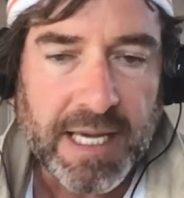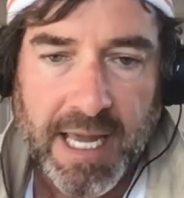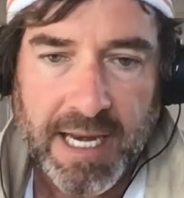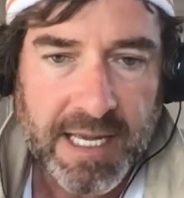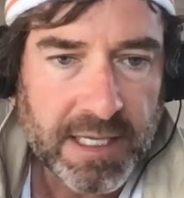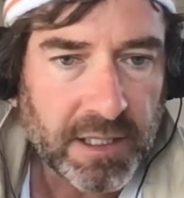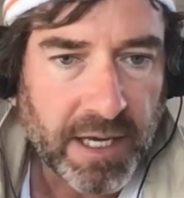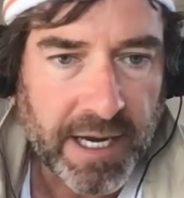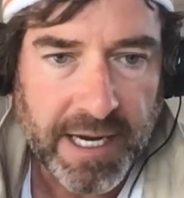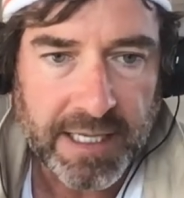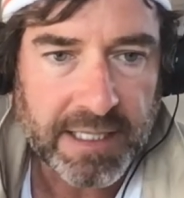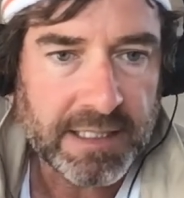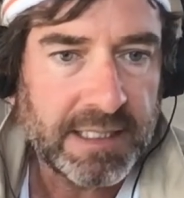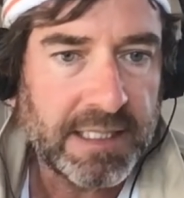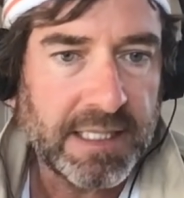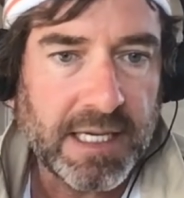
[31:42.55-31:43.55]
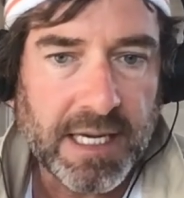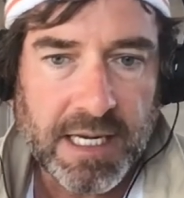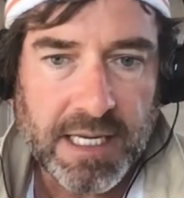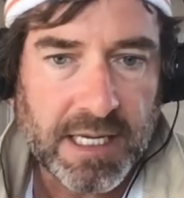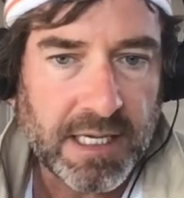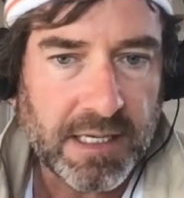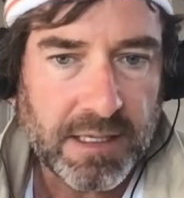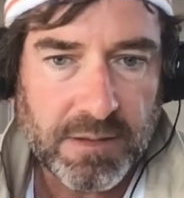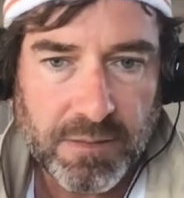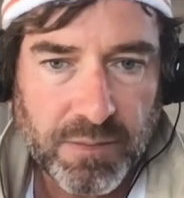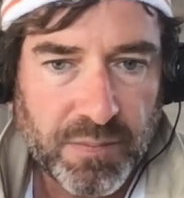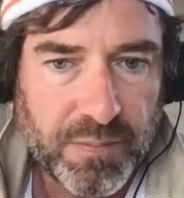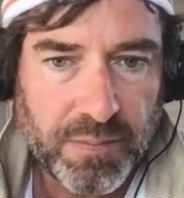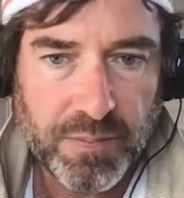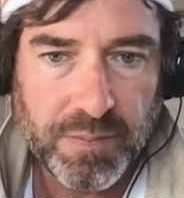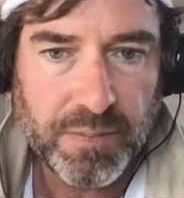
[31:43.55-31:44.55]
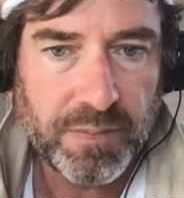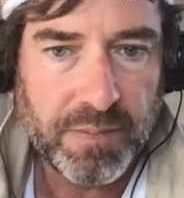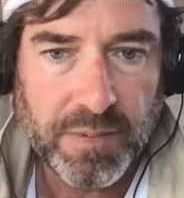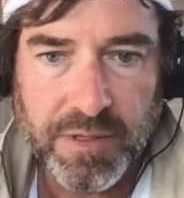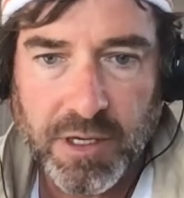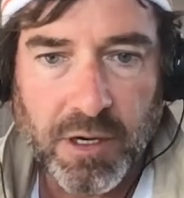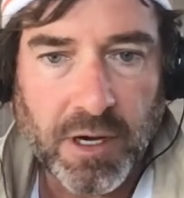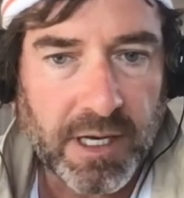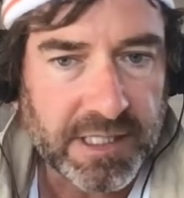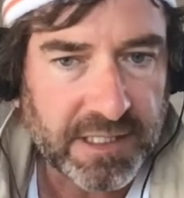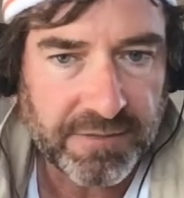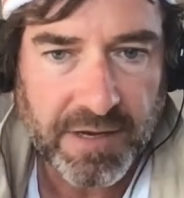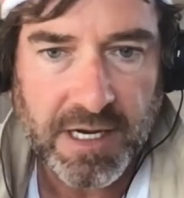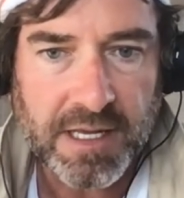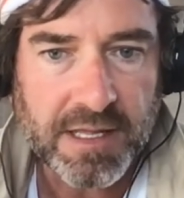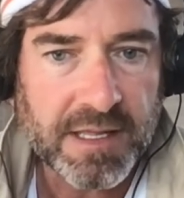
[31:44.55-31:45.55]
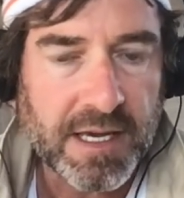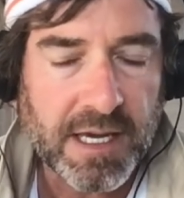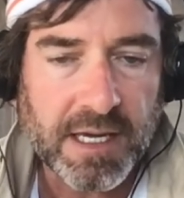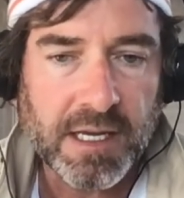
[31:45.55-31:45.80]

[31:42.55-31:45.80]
Any client can see any the cost of anything,